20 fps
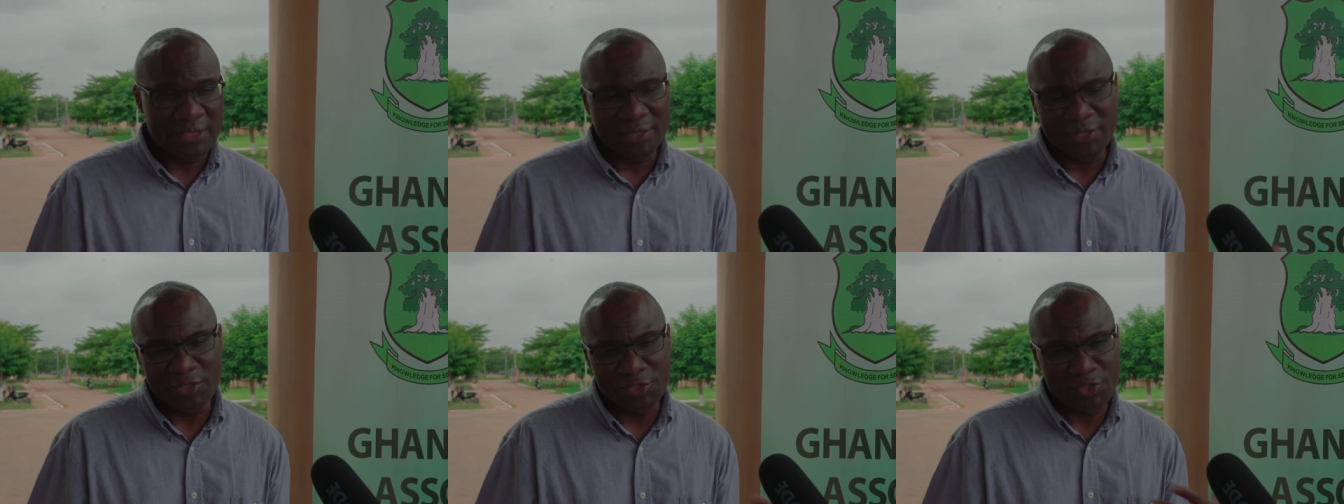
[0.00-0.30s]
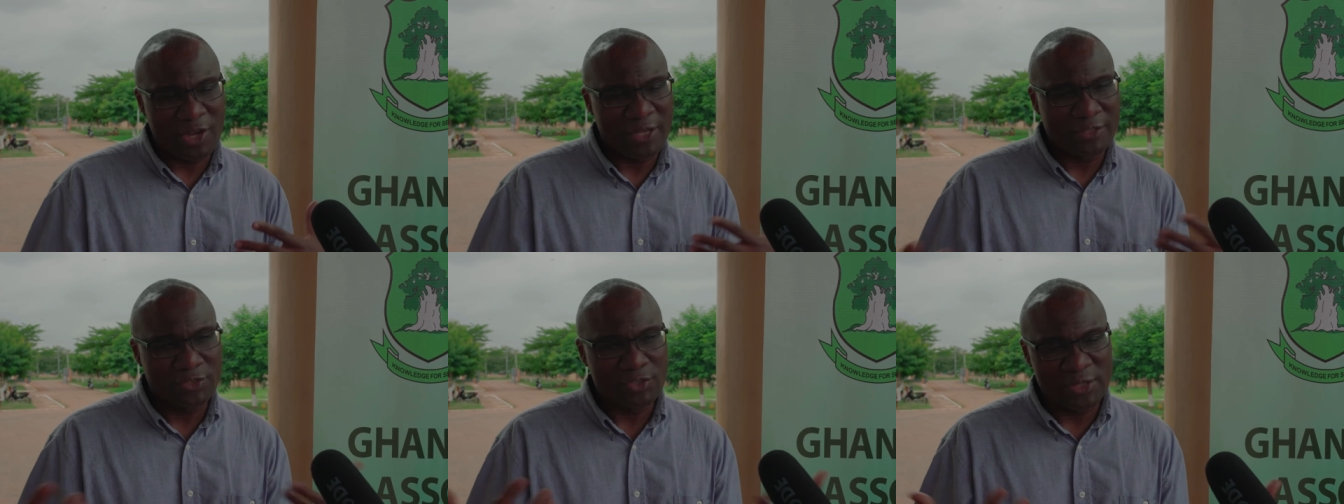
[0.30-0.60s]
So it's
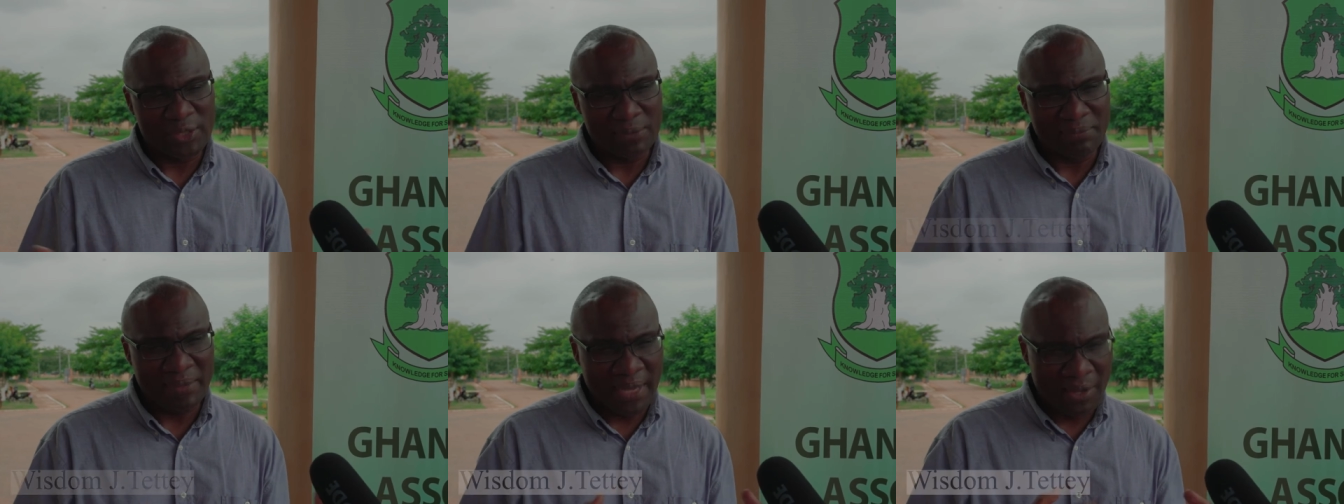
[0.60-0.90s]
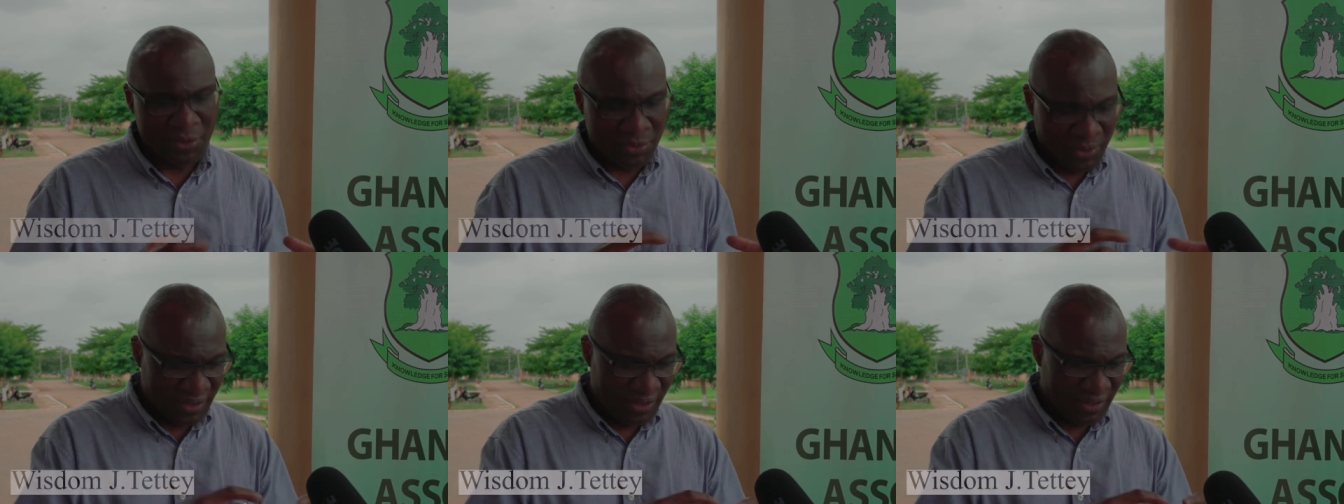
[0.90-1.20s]
not just
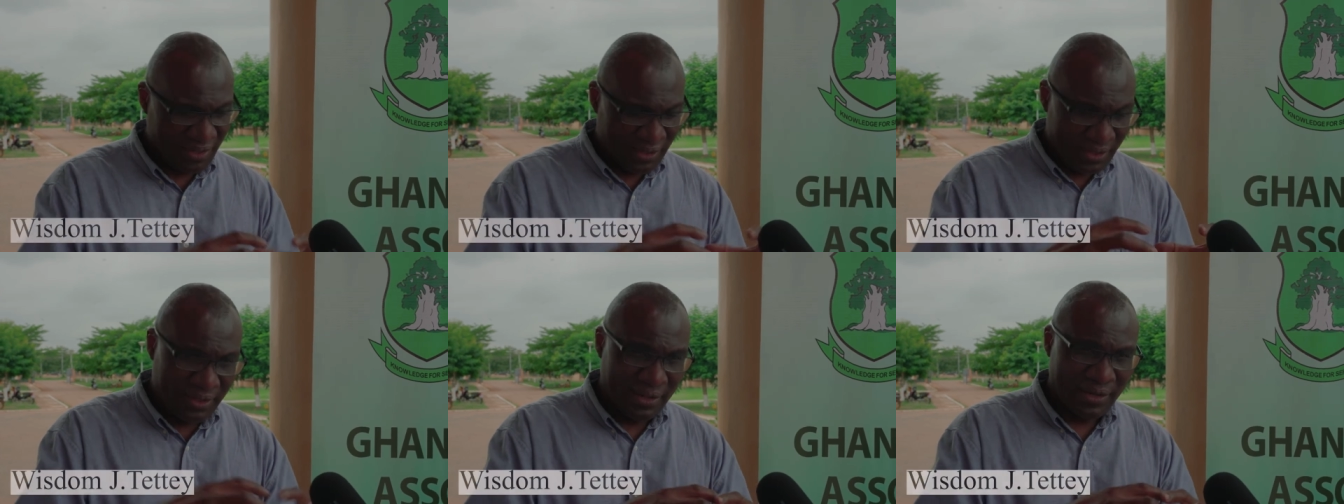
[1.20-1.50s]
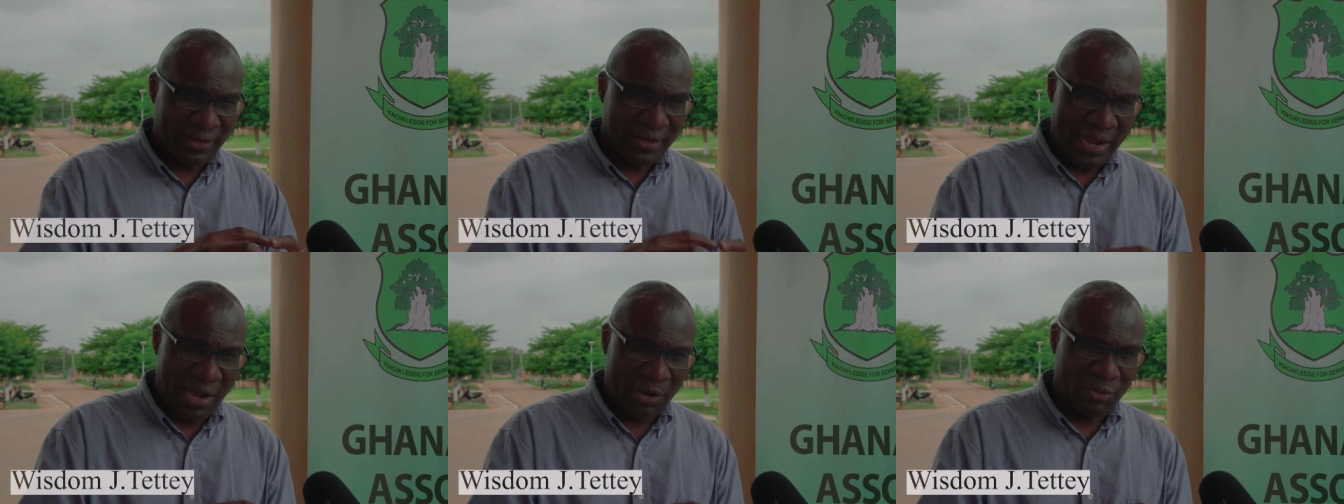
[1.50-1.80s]
about
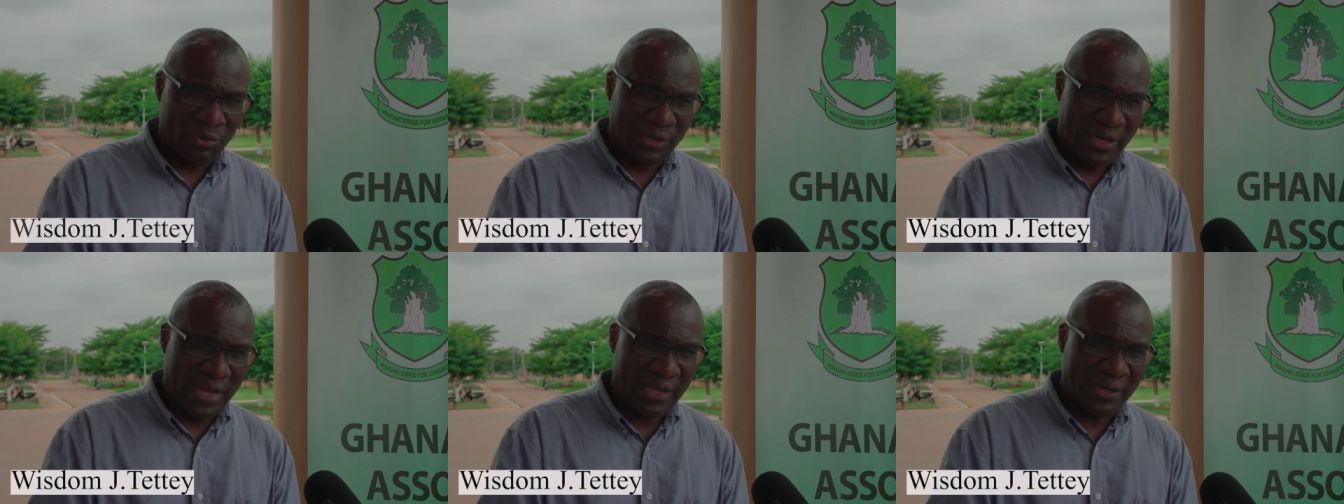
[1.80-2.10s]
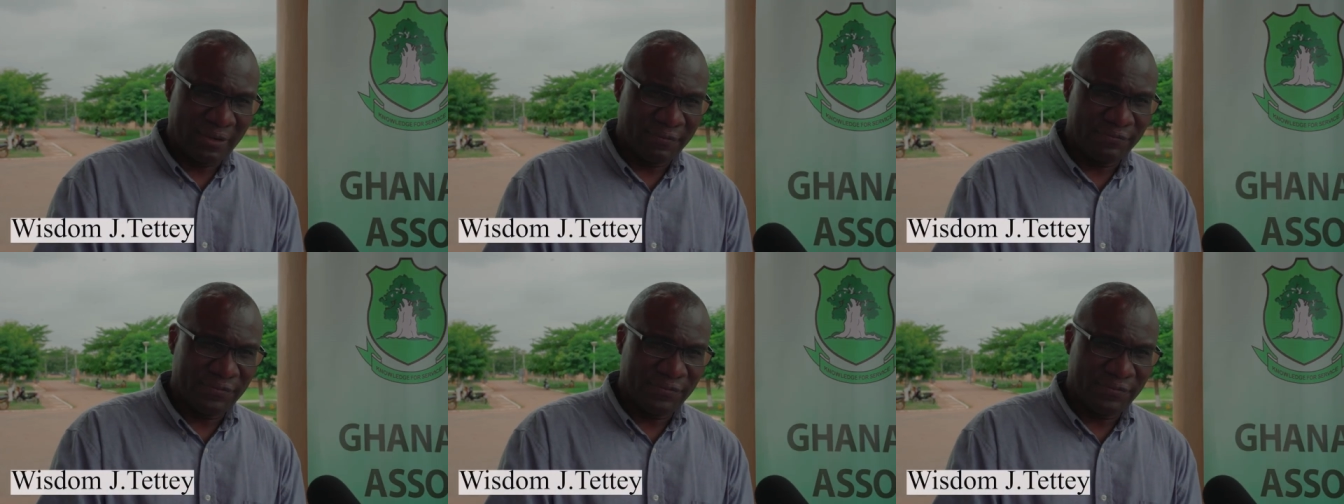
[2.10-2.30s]
narrow Ghana